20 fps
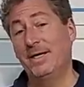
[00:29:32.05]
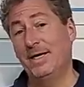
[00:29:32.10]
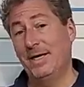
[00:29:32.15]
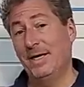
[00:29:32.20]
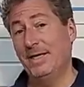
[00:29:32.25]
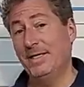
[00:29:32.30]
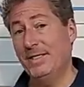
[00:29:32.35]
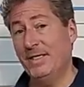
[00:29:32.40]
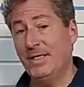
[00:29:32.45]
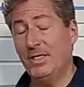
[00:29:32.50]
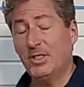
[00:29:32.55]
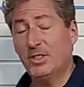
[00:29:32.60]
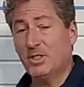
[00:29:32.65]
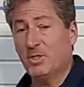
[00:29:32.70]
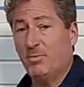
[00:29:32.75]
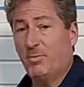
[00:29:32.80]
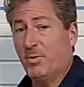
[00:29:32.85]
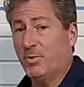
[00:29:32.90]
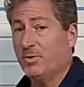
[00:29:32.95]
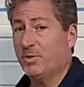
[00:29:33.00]
and it is
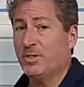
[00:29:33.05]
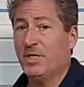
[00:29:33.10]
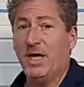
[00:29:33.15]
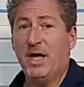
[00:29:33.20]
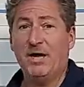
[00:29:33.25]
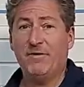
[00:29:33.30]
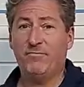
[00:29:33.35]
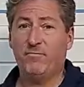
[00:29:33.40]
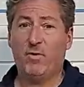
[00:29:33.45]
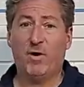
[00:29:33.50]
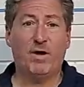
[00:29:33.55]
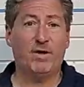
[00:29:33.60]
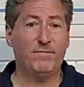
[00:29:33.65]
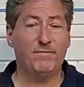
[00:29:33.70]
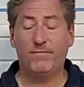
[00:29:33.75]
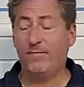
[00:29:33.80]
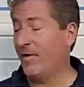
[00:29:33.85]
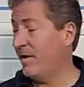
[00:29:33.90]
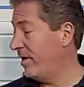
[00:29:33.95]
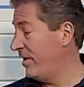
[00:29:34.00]
supposed to have
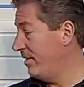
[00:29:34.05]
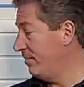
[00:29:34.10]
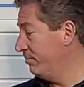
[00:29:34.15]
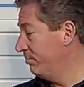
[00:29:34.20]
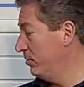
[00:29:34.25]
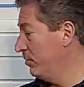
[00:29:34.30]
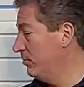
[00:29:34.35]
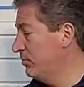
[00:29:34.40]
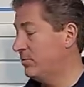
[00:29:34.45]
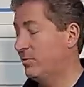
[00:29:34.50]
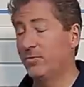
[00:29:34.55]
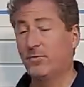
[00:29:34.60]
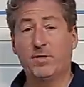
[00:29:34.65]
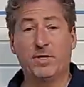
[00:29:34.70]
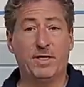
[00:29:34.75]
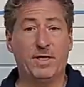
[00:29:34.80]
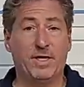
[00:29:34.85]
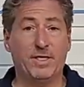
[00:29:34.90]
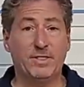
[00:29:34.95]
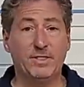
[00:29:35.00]
Wi-Fi and Bluetooth
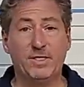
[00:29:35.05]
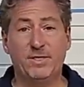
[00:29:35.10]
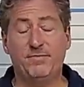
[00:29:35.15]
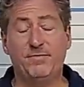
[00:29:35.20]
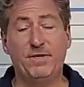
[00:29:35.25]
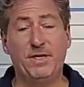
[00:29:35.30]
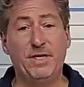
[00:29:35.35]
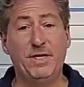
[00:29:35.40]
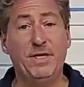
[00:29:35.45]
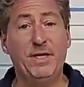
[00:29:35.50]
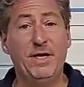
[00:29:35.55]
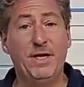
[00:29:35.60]
connectivity.